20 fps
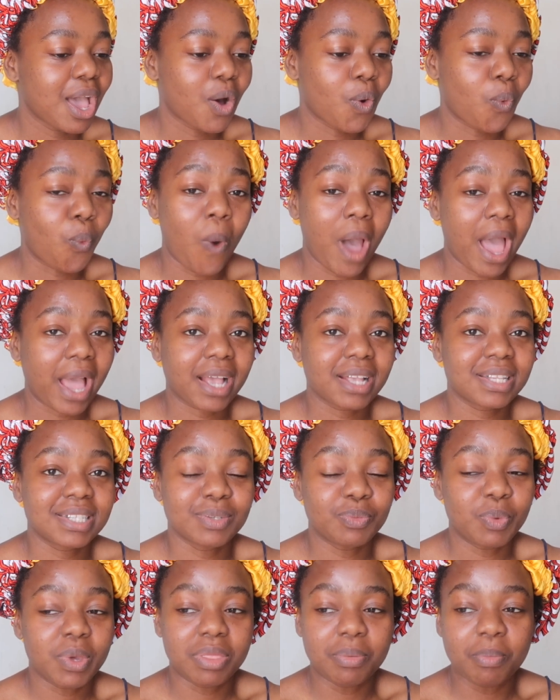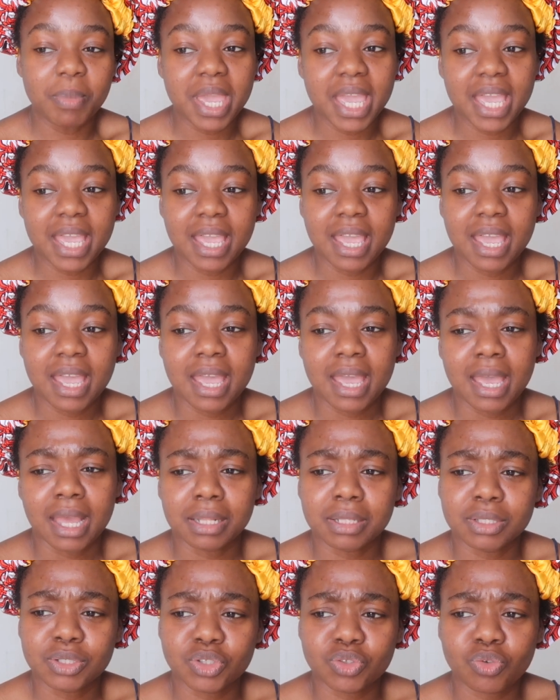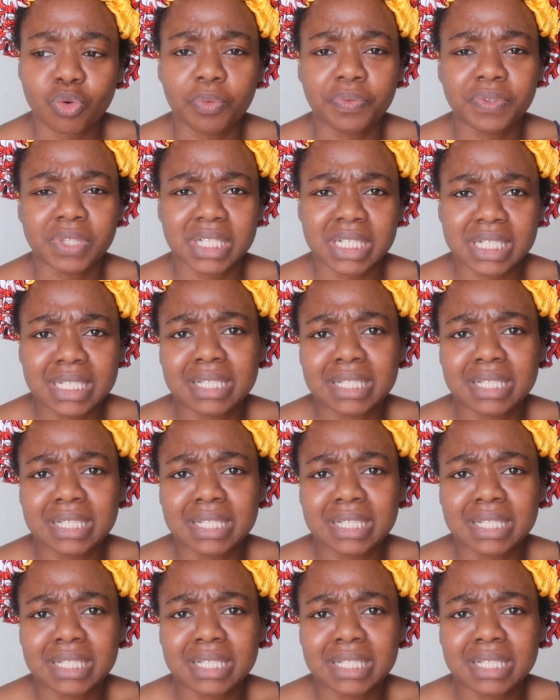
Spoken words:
wax with me and sort of